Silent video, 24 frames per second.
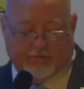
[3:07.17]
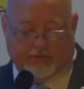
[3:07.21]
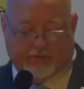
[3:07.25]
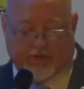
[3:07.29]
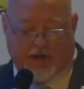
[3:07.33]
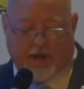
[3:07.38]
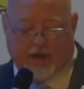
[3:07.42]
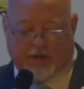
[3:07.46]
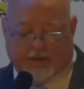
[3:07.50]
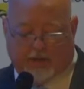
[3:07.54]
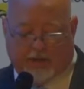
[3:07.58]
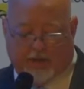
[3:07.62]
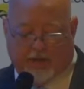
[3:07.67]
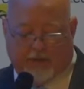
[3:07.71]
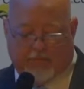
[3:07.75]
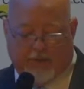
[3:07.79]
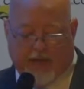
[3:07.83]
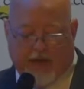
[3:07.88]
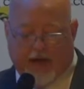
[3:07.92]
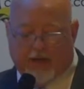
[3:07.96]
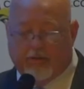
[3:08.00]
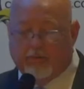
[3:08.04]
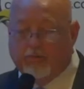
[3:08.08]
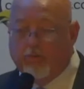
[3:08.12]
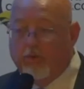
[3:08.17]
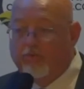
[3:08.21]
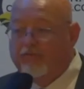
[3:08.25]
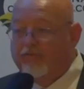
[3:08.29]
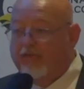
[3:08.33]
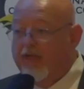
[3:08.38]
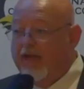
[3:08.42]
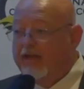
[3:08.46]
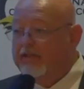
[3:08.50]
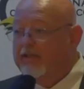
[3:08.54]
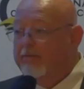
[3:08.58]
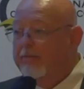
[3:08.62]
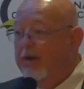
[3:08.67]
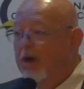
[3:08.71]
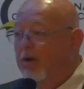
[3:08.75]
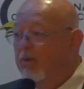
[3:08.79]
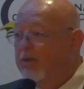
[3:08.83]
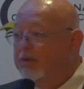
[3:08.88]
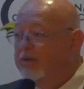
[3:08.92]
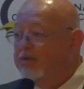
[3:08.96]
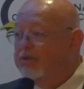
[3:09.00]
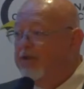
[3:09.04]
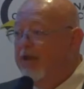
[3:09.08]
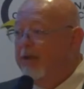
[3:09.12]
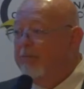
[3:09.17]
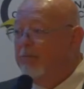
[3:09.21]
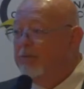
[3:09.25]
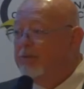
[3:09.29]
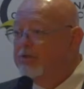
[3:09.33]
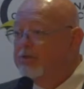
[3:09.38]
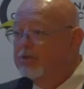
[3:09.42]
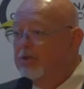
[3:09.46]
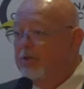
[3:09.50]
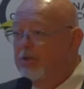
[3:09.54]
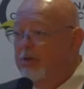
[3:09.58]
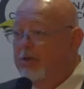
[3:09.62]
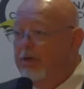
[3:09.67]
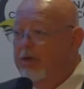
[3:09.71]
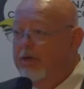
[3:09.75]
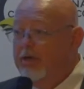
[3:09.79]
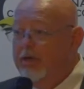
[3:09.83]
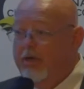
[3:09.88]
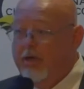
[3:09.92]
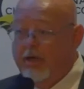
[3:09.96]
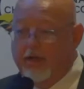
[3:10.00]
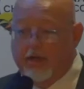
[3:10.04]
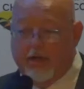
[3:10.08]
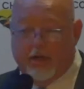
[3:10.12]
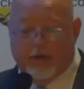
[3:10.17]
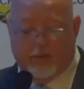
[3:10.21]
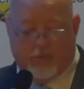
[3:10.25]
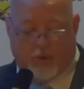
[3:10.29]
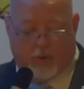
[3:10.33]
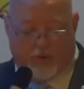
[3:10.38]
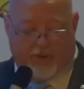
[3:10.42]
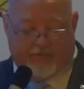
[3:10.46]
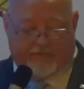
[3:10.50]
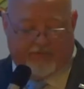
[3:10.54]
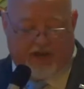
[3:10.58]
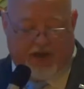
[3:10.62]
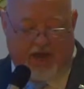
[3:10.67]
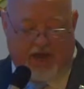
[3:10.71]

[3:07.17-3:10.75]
talk a little about, reflect about what the Chamber's doing, what we've